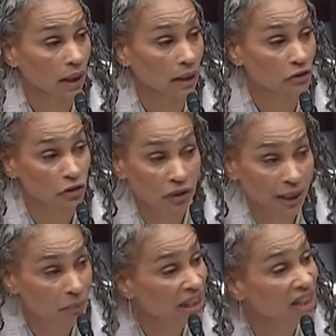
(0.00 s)
should
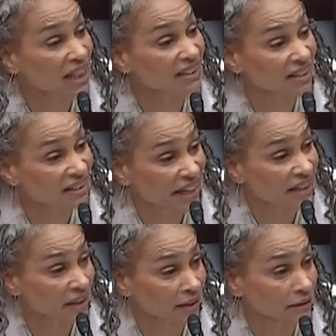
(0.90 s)
not be collecting
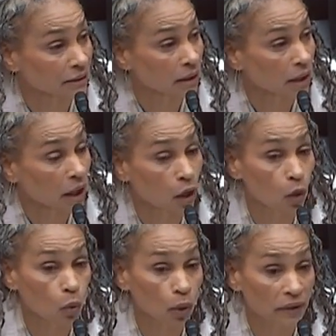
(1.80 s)
data
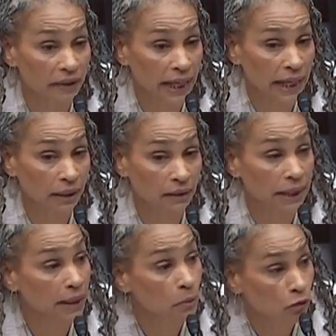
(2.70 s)
or that
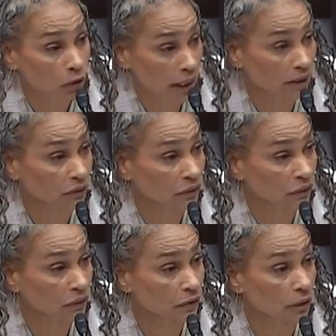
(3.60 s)
labor rights,
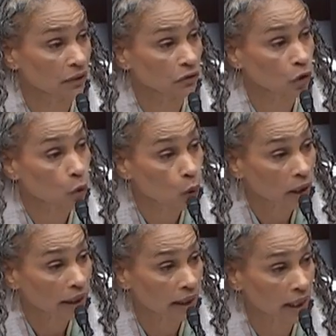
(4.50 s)
the rights to
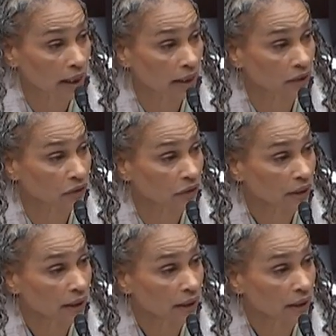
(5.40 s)
organize,